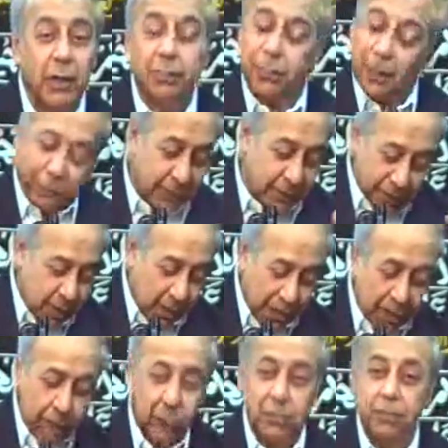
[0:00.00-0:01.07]
Prophet,
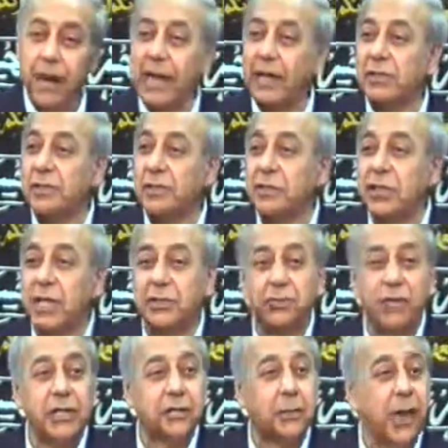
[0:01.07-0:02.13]
he would make a sujda
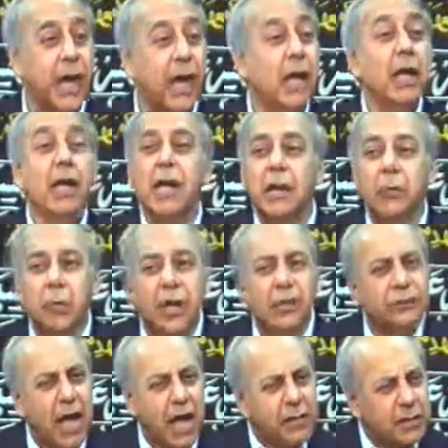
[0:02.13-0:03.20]
straight away. He would
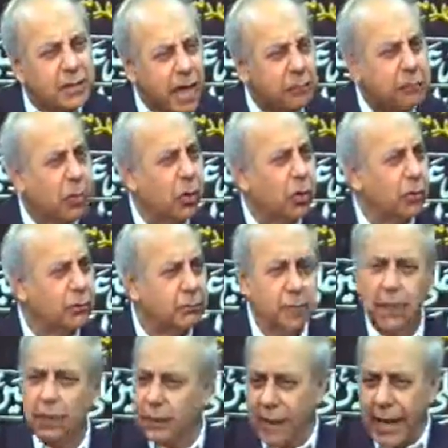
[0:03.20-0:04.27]
have done some good
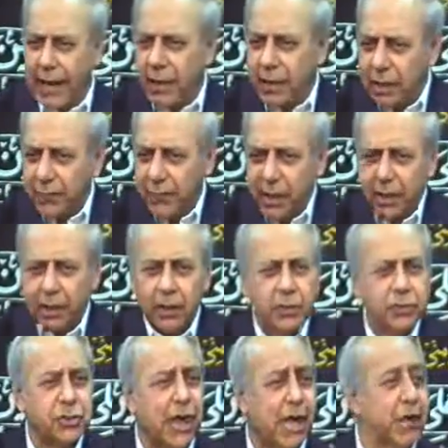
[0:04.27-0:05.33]
like giving
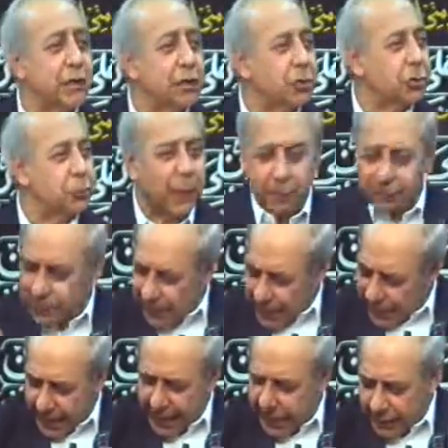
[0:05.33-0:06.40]
charity to people
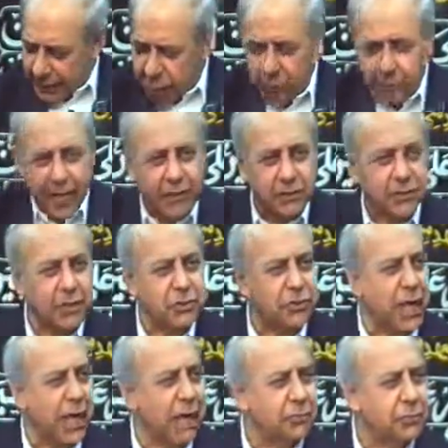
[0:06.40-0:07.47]
and he would make
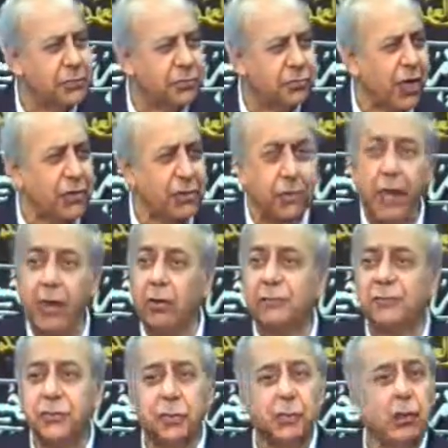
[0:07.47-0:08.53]
sajda straight away
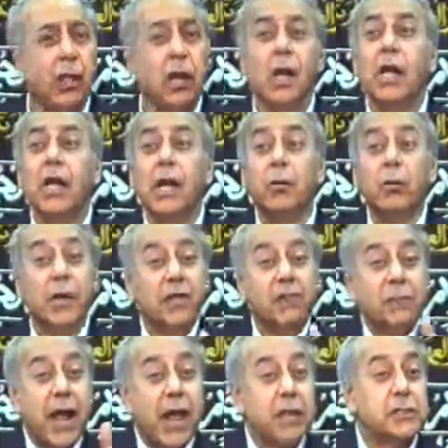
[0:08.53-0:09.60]
of shukr. He would
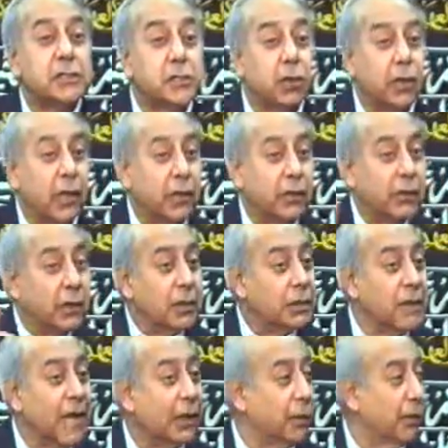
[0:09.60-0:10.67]
have made sulh,
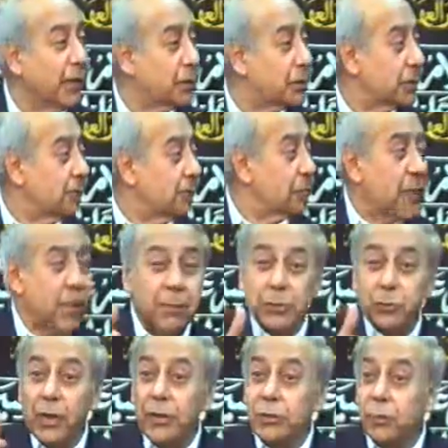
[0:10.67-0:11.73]
settlement
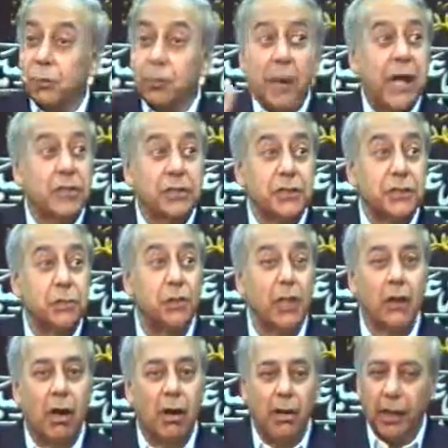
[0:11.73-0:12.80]
between two parties who were
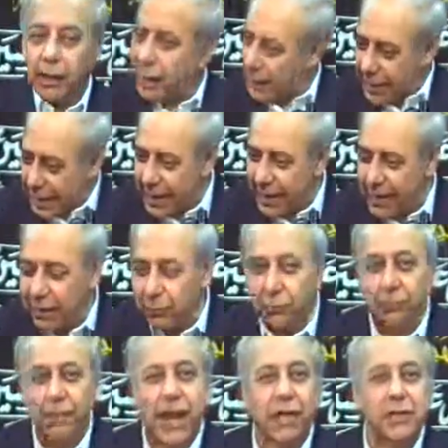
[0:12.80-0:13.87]
quarreling and he
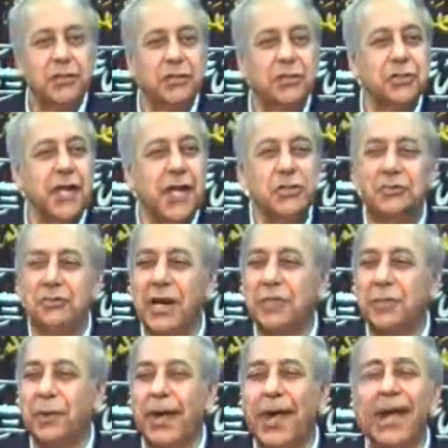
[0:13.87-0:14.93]
would make a sajda
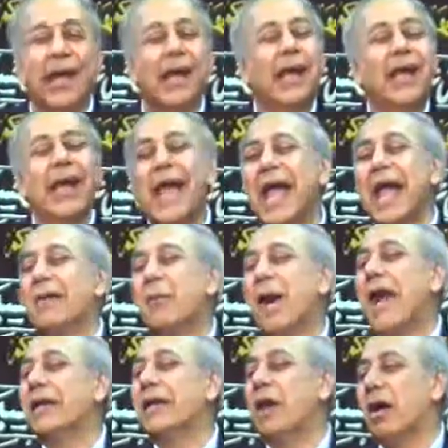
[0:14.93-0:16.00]
straight away. And
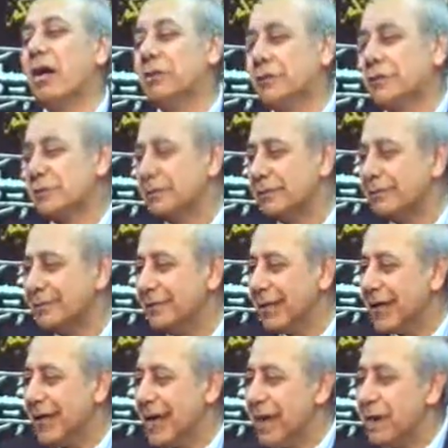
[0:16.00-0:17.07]
why not?
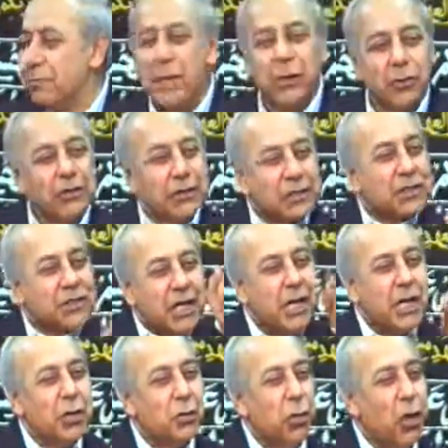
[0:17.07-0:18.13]
Because it is
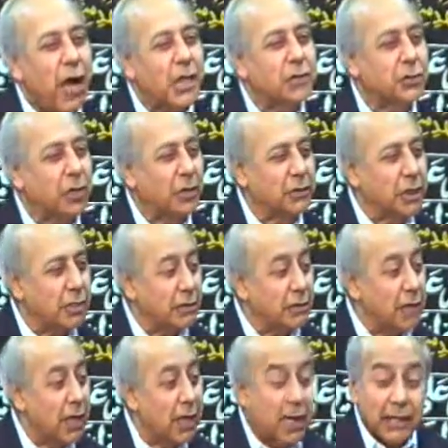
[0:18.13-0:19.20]
he who has taught
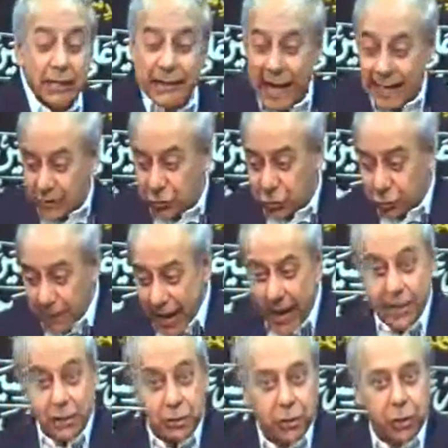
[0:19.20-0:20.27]
us that to
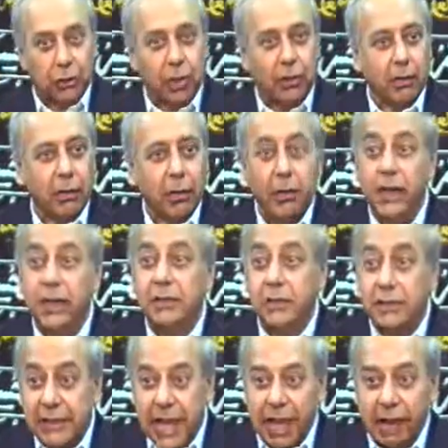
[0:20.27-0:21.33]
make shukr
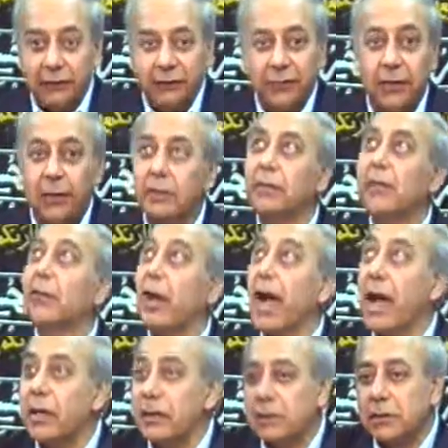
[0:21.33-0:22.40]
itself
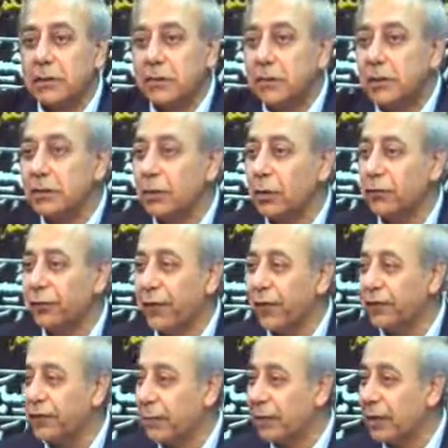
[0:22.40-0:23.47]
requires
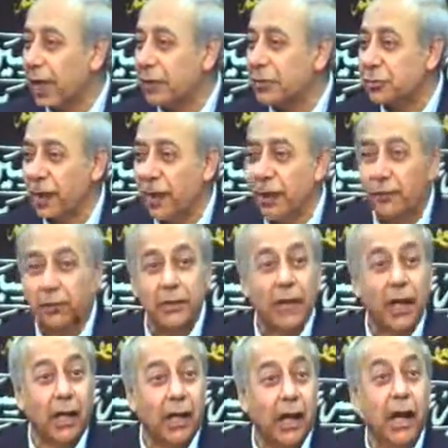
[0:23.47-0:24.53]
tawfiq from Allah subhanahu wa
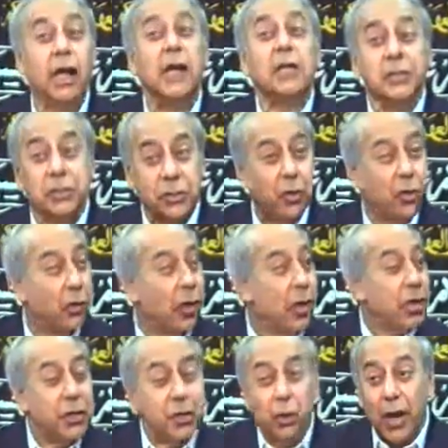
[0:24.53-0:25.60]
ta'ala. So
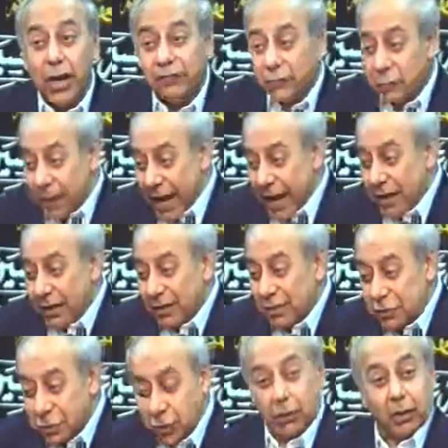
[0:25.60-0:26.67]
you have to make
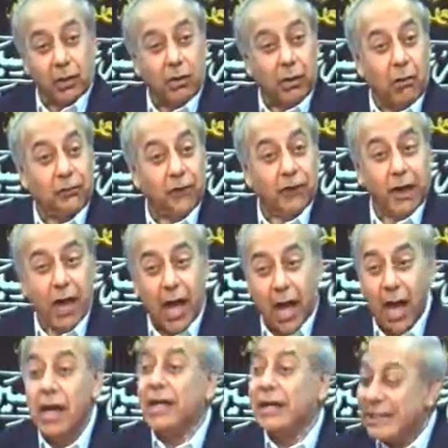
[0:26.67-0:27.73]
shukr of
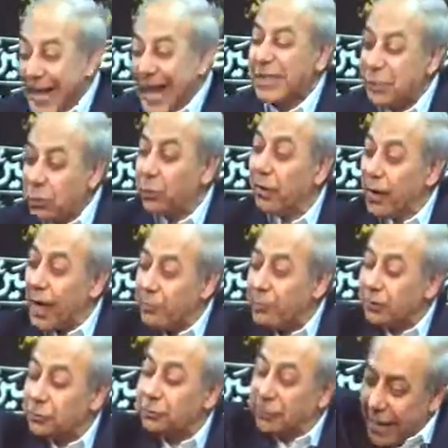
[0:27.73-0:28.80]
Allah that you are
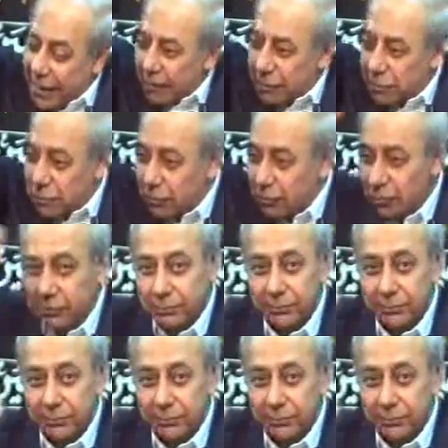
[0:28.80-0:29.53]
able to make his shukr.